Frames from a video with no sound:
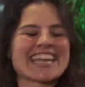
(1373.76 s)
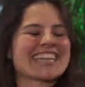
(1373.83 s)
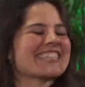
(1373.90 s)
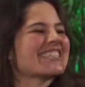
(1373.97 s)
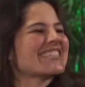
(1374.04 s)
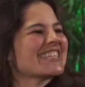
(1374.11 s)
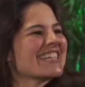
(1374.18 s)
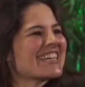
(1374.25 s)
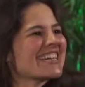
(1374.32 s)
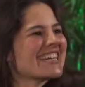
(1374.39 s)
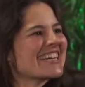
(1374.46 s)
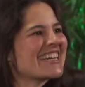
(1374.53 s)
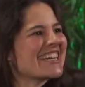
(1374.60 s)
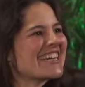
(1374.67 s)
And
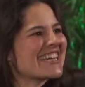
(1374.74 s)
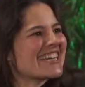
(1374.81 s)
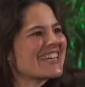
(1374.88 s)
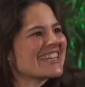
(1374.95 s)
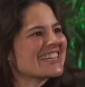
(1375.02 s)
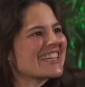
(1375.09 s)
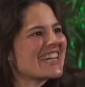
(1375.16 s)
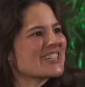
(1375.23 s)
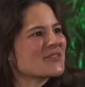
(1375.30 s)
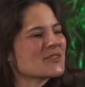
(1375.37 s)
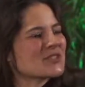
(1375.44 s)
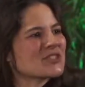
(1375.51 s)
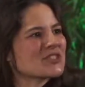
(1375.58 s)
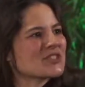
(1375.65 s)
I
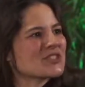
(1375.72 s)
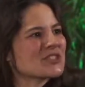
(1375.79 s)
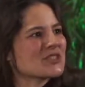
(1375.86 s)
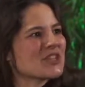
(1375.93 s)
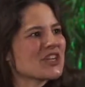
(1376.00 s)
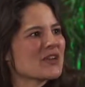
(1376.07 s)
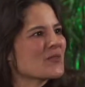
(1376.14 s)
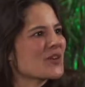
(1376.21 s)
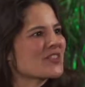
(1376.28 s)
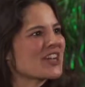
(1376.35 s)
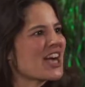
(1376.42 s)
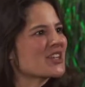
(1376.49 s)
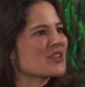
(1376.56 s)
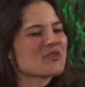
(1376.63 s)
was just looking
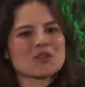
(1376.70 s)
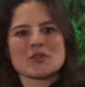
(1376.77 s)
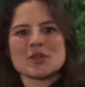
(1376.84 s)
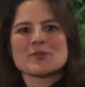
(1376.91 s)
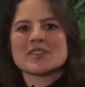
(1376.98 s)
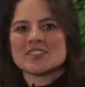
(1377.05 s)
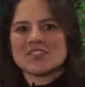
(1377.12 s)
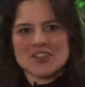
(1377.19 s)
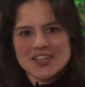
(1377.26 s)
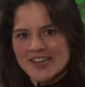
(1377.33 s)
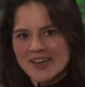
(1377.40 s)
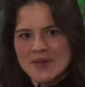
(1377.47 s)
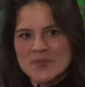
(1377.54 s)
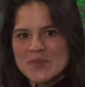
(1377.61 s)
what kind of agreements are
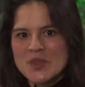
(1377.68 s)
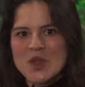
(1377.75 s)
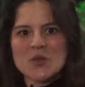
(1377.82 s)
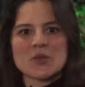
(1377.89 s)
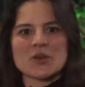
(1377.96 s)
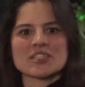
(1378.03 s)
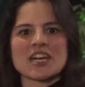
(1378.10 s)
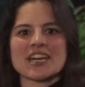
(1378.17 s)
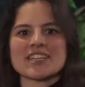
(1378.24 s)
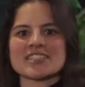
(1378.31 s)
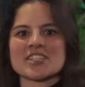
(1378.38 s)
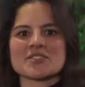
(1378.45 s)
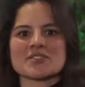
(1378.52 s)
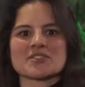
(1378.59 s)
there, what
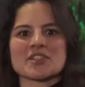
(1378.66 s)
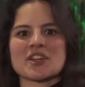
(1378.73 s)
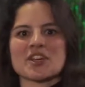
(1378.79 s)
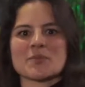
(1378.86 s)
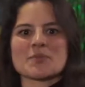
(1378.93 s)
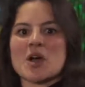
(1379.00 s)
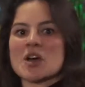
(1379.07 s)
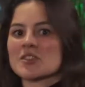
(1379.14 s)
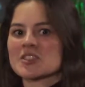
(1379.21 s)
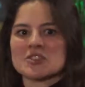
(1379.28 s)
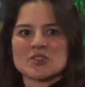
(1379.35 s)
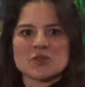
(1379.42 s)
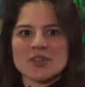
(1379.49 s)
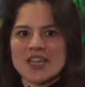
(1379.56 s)
kind of
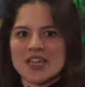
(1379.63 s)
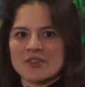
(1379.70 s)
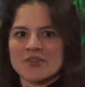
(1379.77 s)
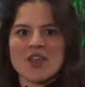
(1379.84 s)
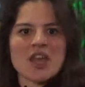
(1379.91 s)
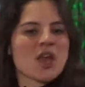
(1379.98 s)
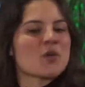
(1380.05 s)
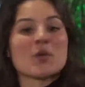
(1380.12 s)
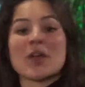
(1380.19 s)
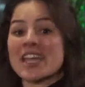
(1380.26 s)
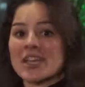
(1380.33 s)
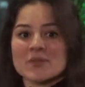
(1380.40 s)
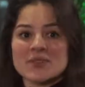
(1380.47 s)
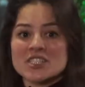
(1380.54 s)
partners do we have, and
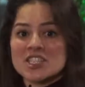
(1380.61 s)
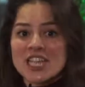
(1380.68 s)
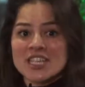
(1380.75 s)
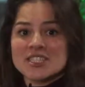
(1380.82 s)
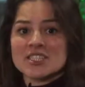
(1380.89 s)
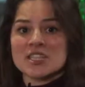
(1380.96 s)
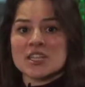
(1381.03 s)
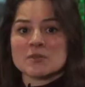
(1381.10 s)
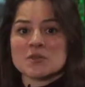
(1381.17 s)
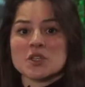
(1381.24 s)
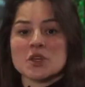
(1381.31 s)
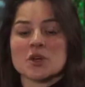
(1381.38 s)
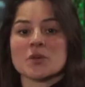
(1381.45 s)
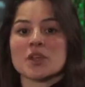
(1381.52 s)
when can we change them
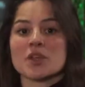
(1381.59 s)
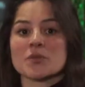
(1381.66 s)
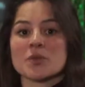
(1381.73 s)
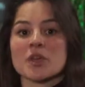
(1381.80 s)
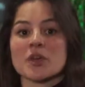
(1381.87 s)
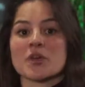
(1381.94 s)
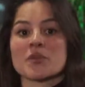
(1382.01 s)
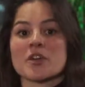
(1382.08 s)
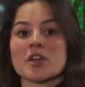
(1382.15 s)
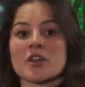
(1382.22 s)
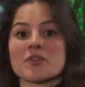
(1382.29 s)
so it will